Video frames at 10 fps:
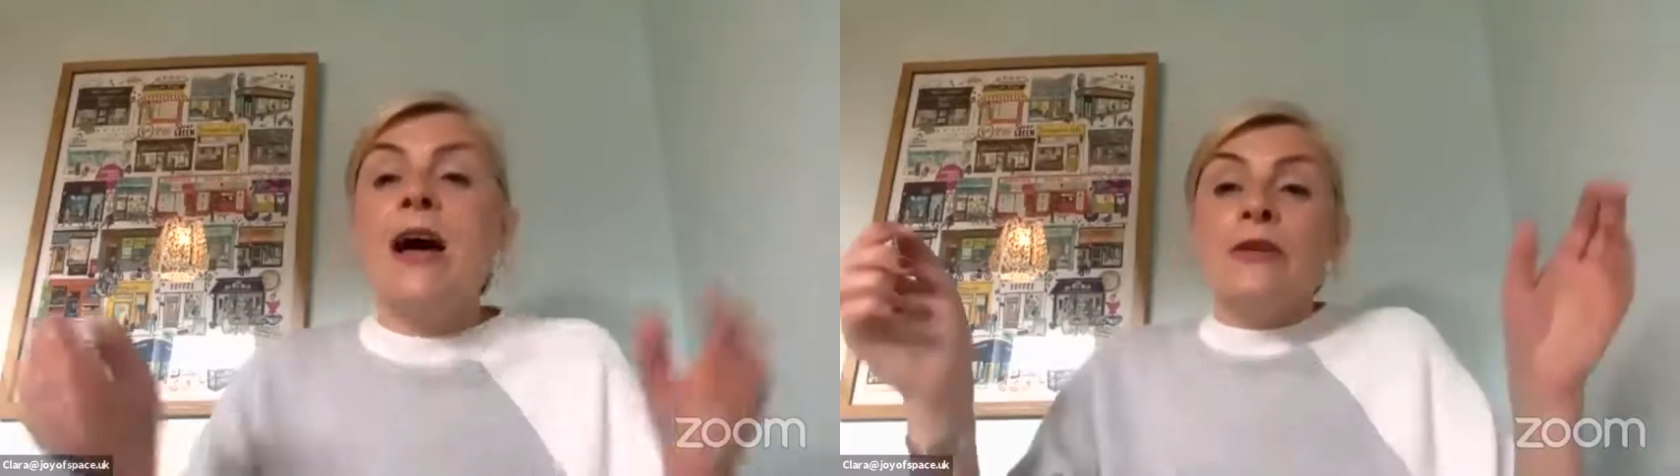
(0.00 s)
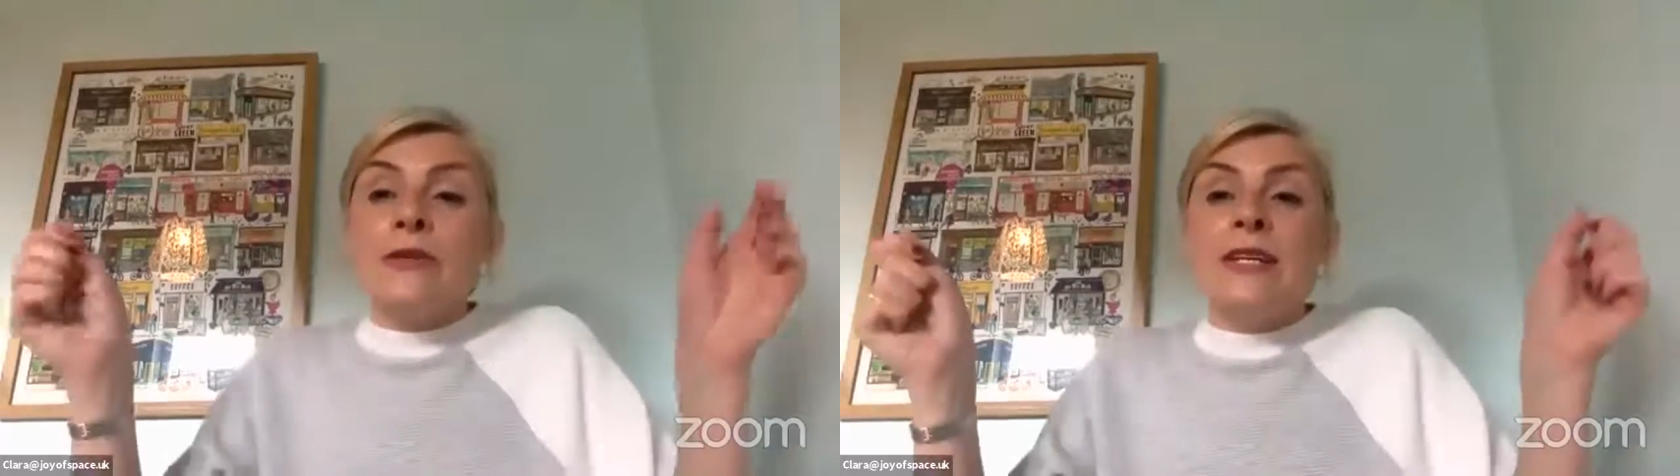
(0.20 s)

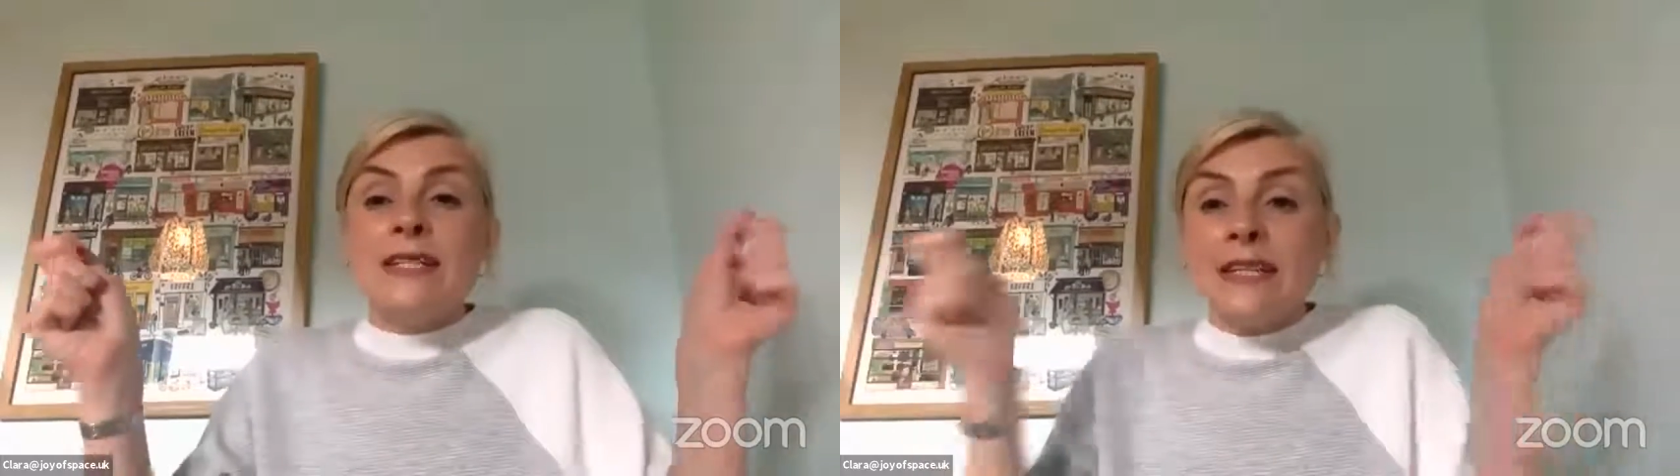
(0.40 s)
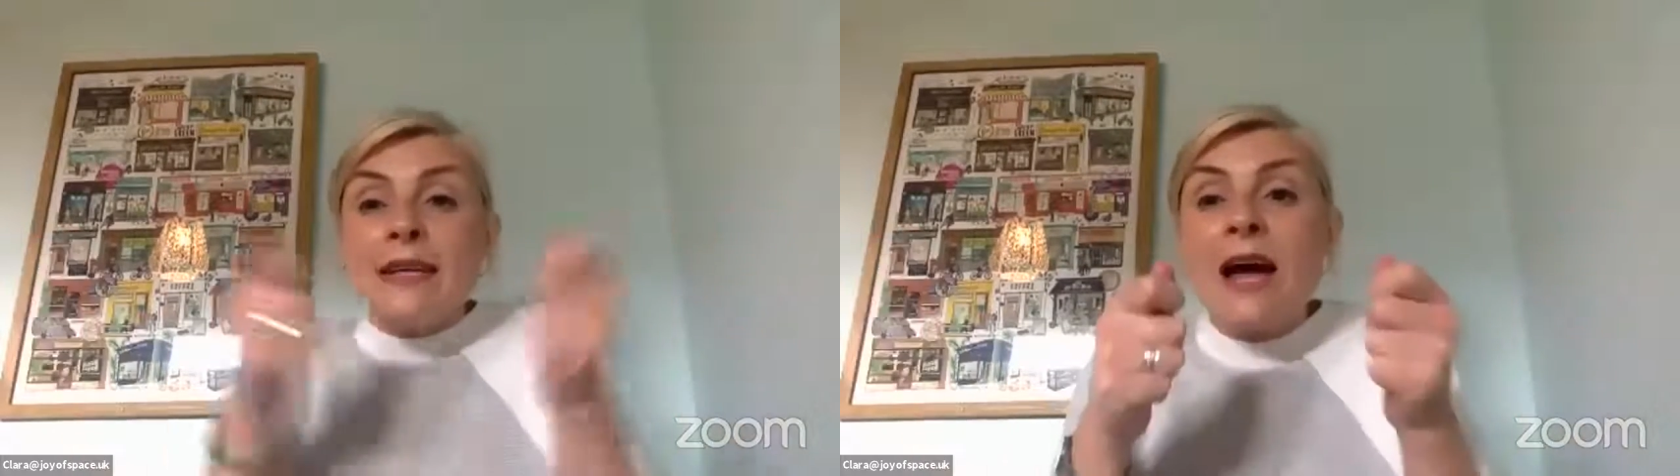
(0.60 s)
So they
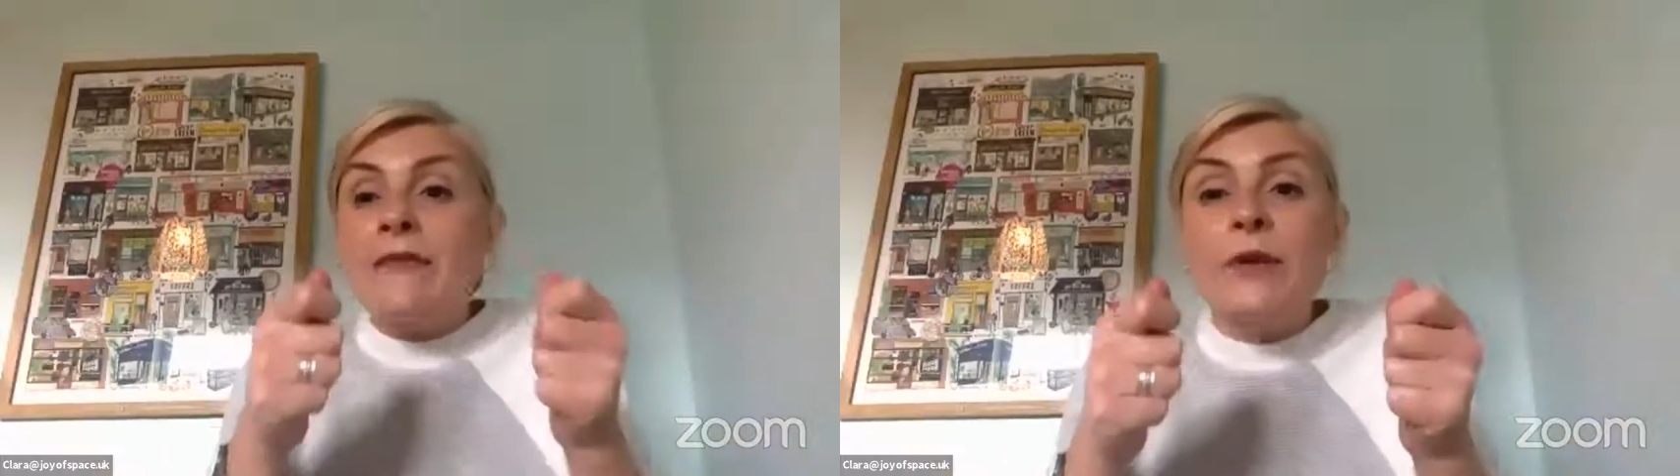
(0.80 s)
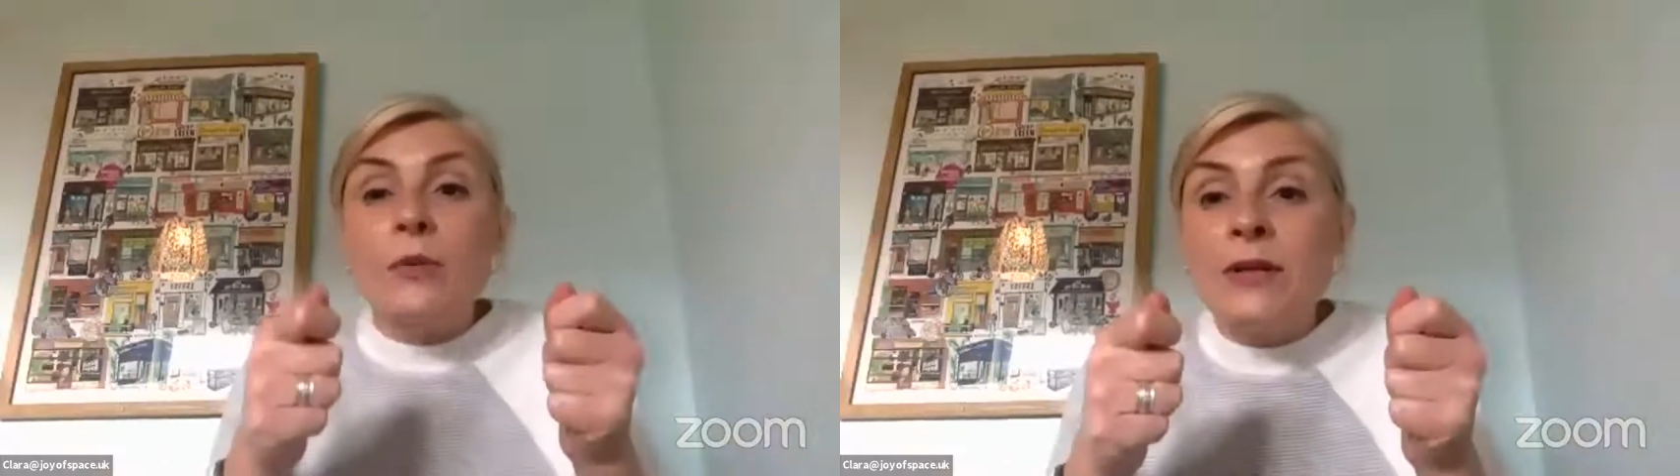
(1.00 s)
didn't have
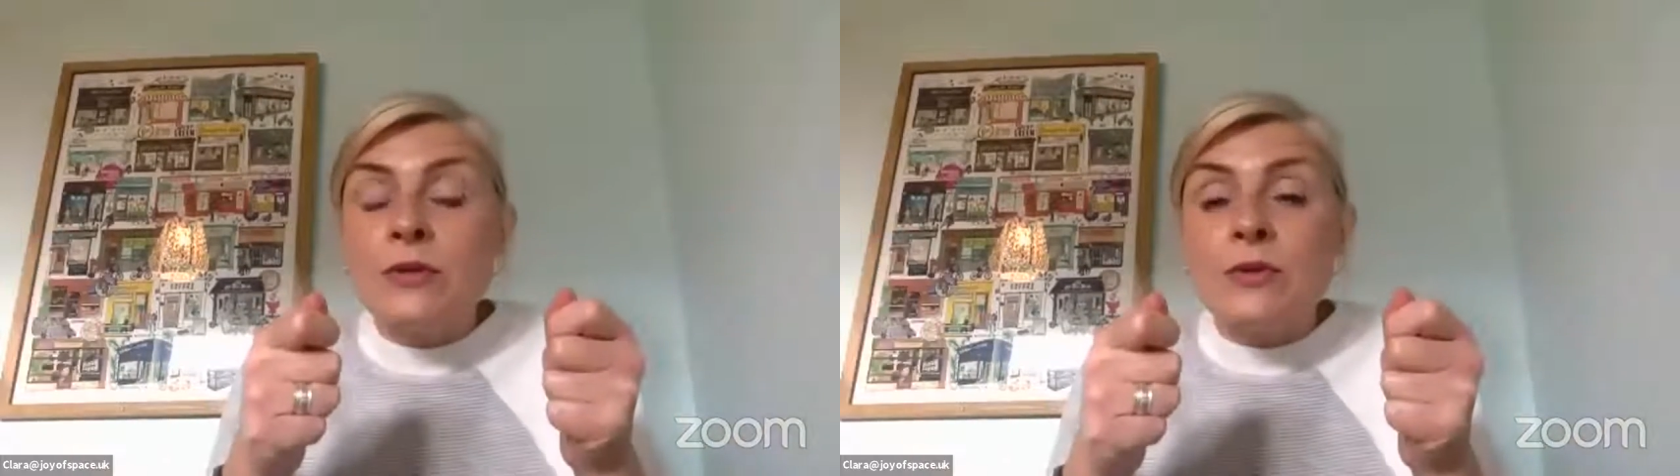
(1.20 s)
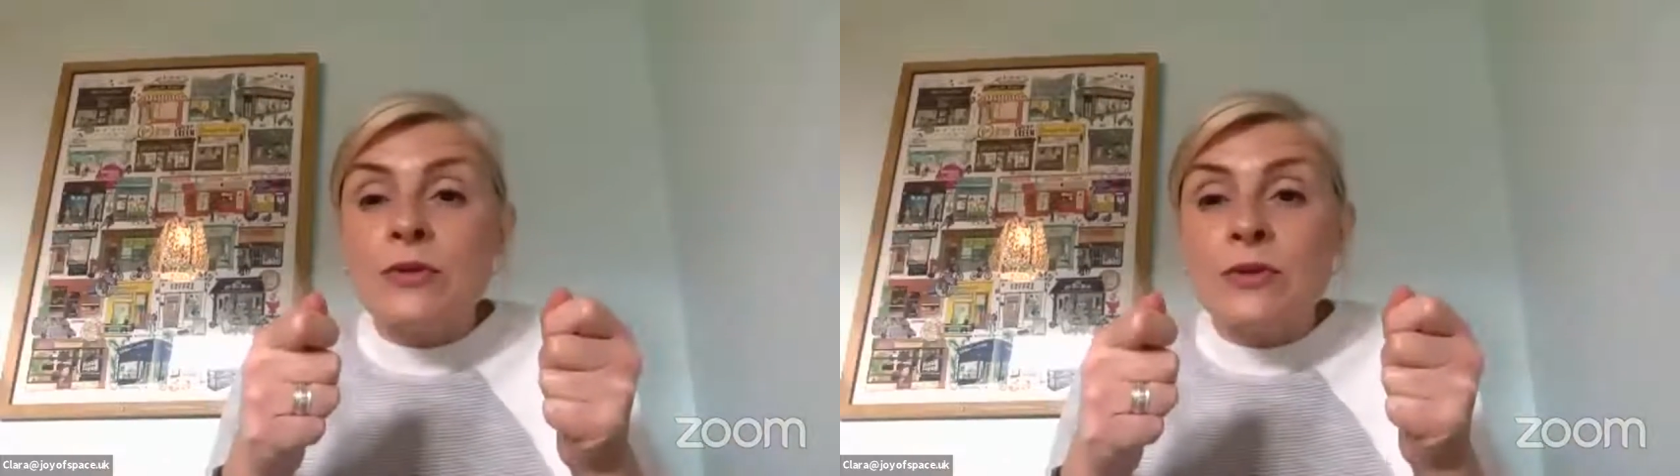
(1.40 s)
their
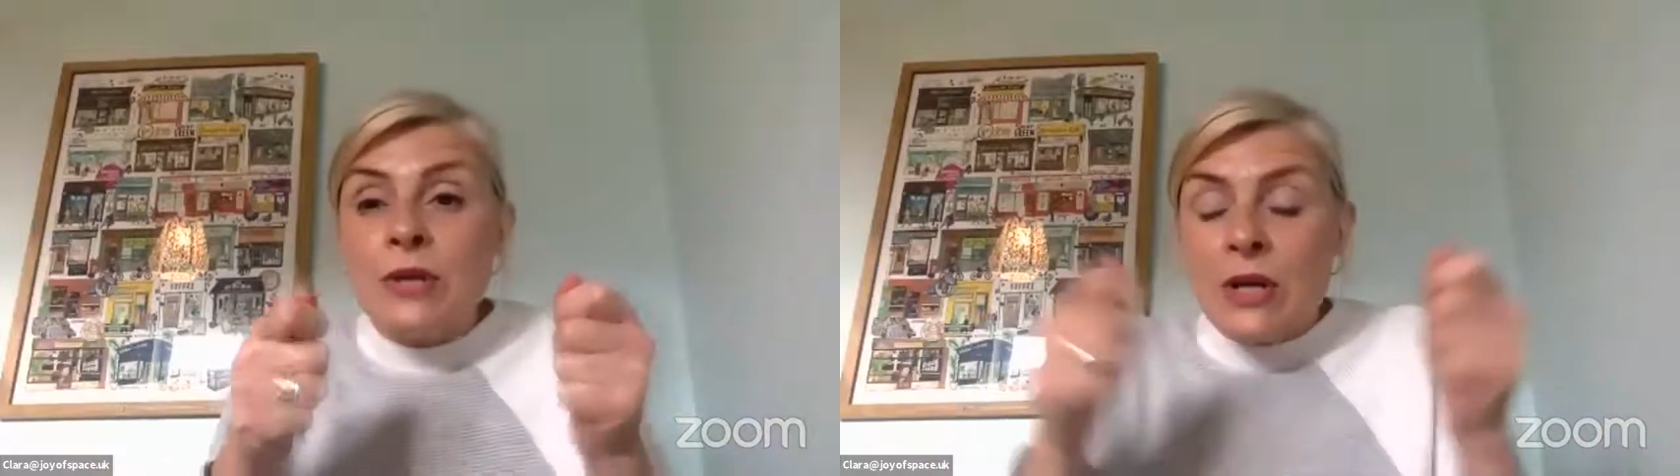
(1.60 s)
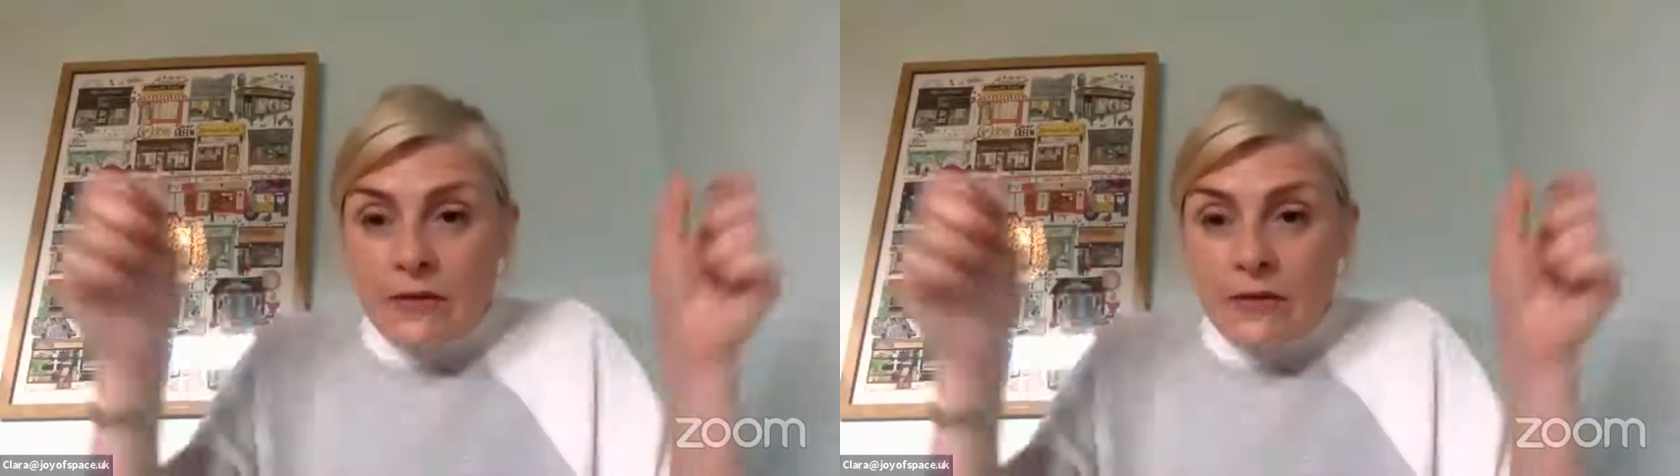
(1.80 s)
windows